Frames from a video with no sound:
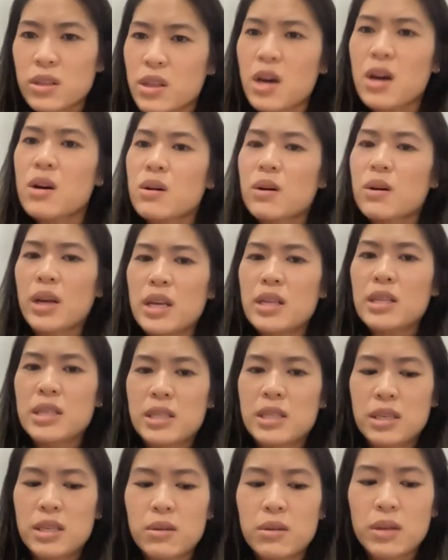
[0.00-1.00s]
though is
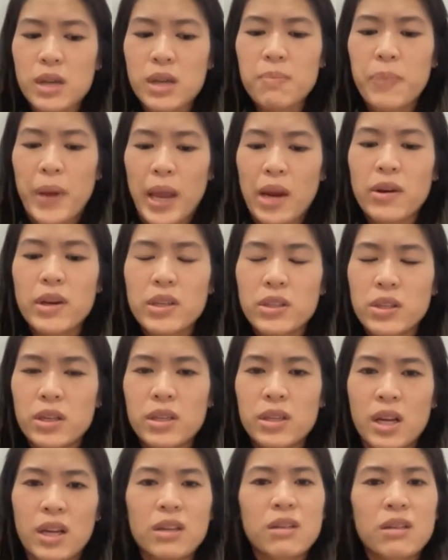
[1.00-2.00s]
still comparing to the
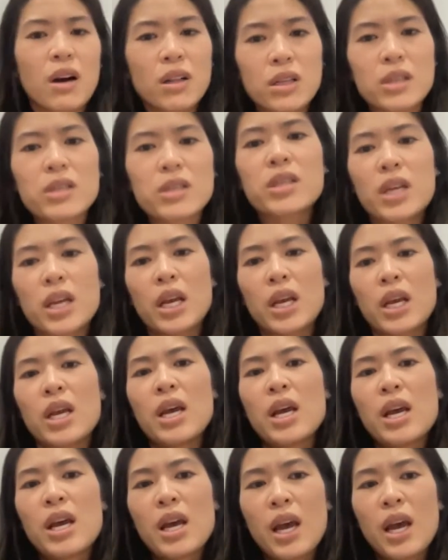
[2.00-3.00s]
technology
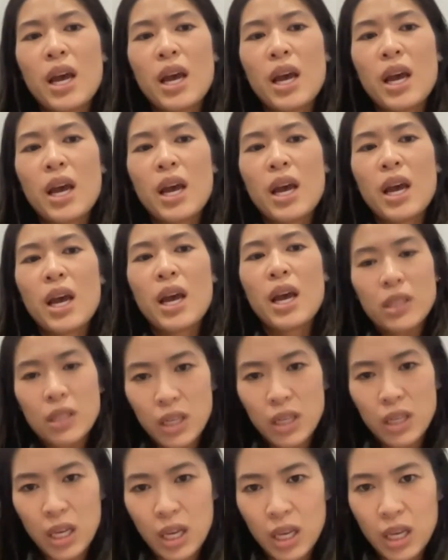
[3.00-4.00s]
and
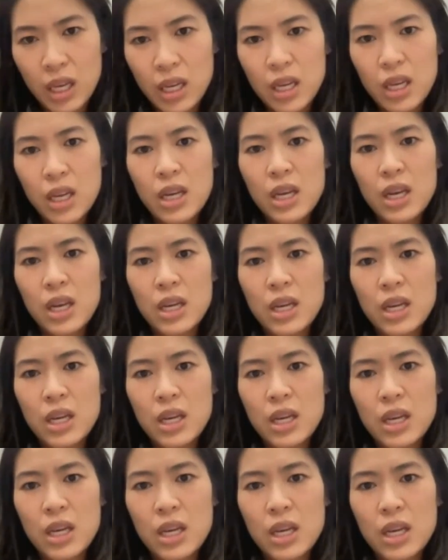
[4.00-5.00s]
availability in the
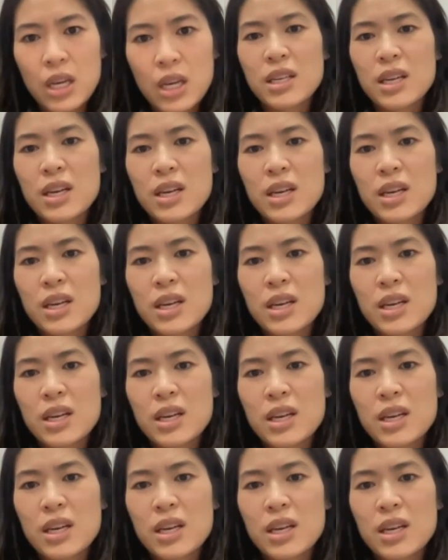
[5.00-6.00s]
States, that
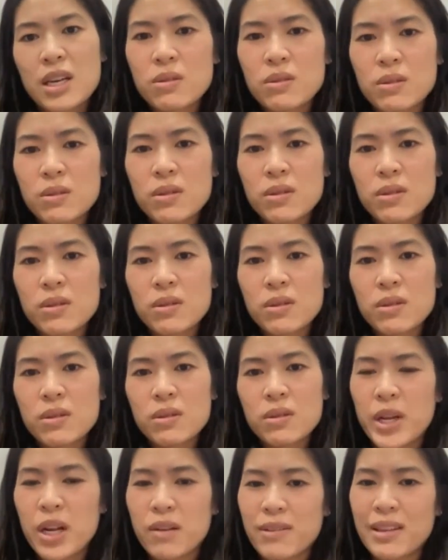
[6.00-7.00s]
there's still a
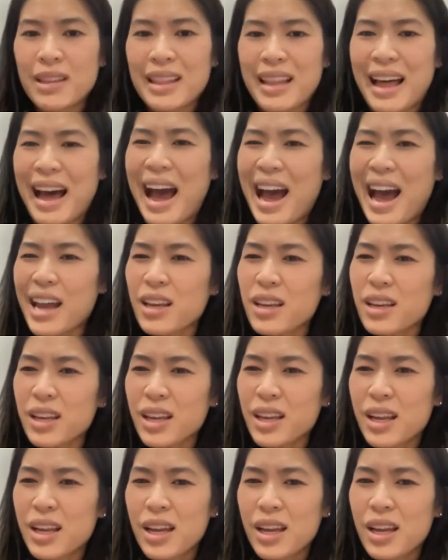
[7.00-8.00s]
little bit of a lag
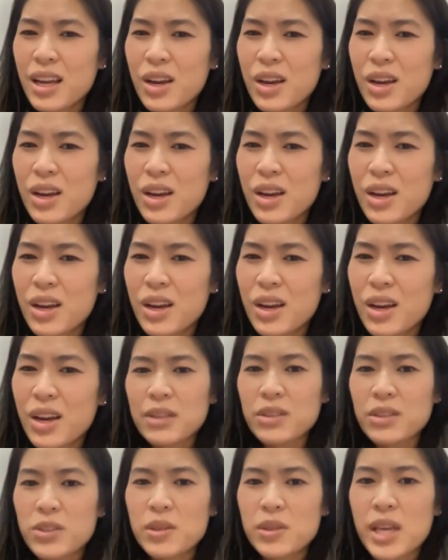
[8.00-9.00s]
when it comes
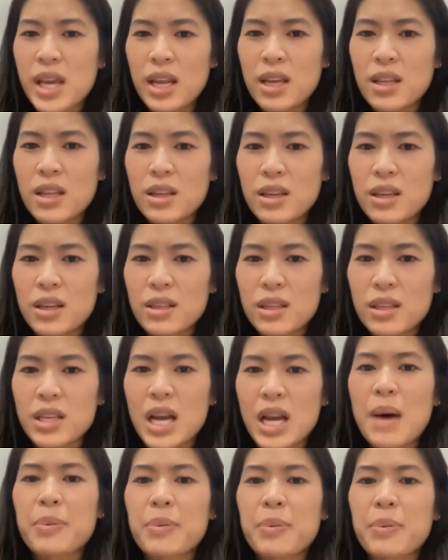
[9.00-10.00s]
down to getting the
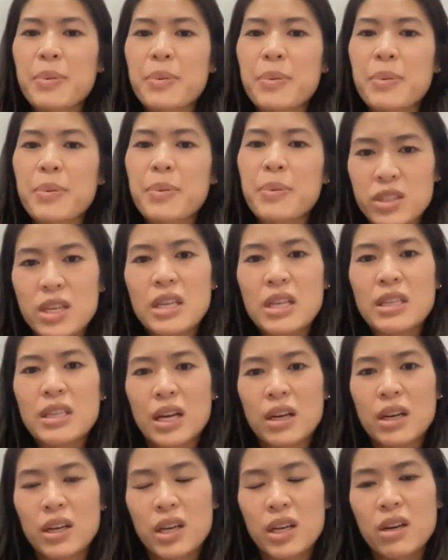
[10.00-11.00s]
top of the line machines
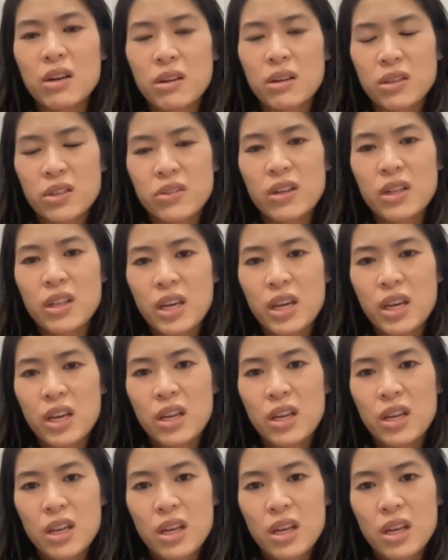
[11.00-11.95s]
out here in Australia.